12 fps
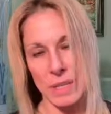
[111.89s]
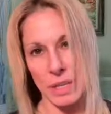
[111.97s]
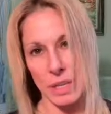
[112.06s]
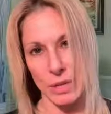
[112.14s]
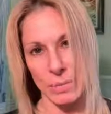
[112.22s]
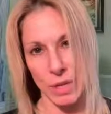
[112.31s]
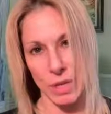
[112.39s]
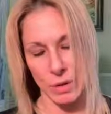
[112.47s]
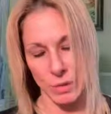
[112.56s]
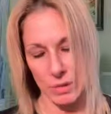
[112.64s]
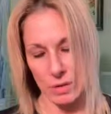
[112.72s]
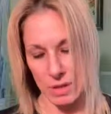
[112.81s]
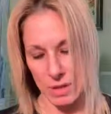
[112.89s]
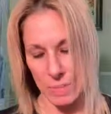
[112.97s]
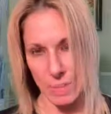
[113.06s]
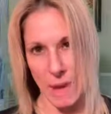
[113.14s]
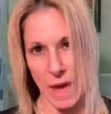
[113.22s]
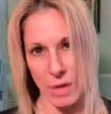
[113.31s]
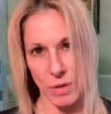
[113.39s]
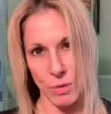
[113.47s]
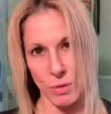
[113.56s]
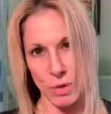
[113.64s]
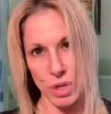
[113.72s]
It can be used in the bath or